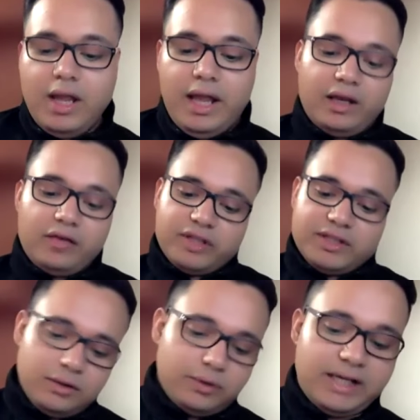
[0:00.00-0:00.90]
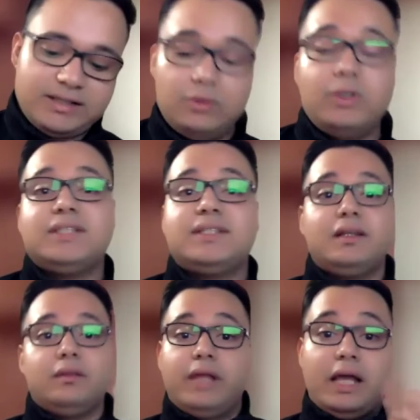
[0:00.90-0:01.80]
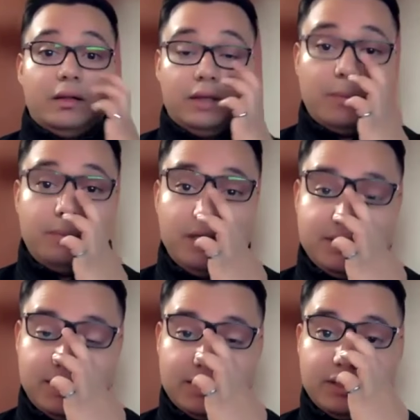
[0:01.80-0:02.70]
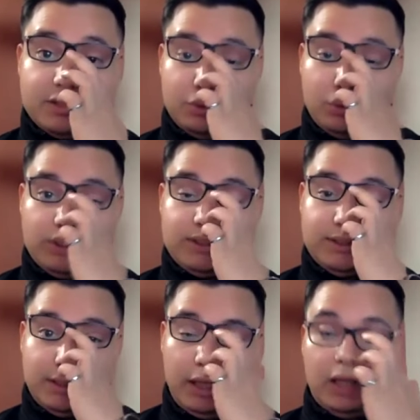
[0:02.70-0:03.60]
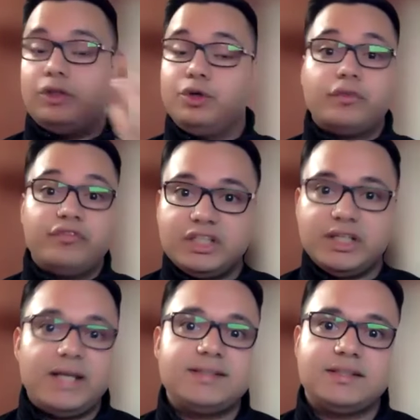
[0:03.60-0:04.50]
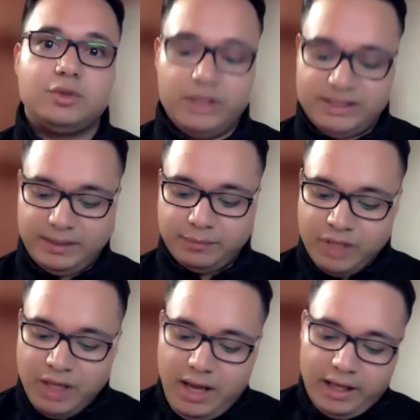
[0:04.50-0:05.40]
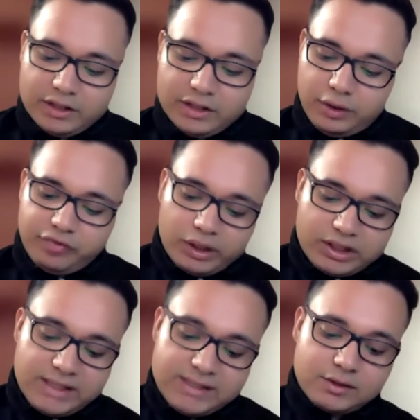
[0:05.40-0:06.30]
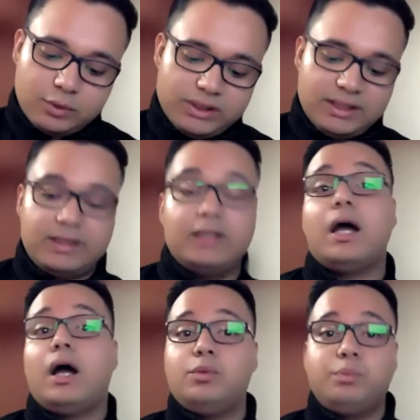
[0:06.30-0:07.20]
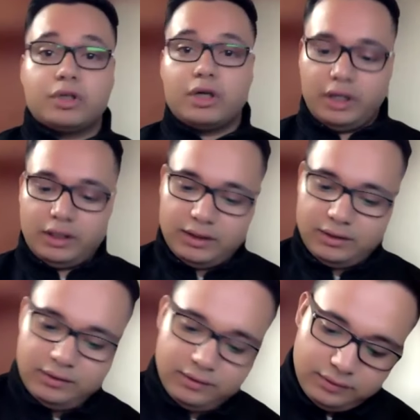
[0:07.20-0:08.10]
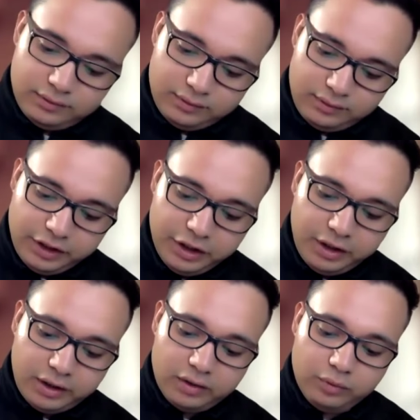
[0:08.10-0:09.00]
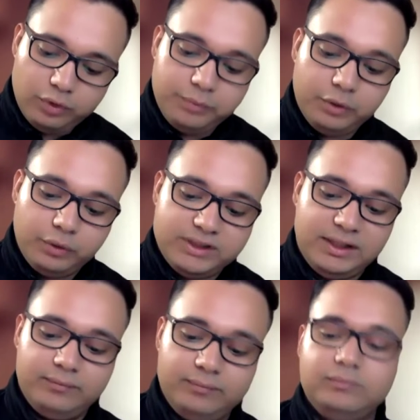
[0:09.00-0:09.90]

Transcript: And if this node has a noise, that means that there's noise, your VGS is noisy. And so if VGS is noisy, then the output current here would be noisy.